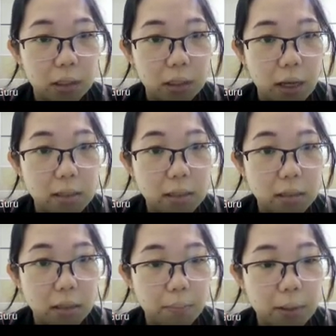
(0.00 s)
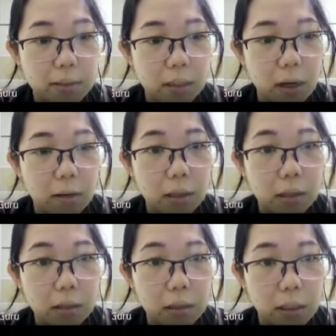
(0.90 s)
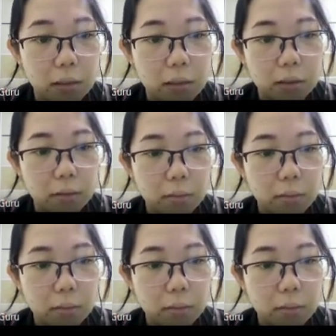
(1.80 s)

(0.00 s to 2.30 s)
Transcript: the answer, press the calculator again,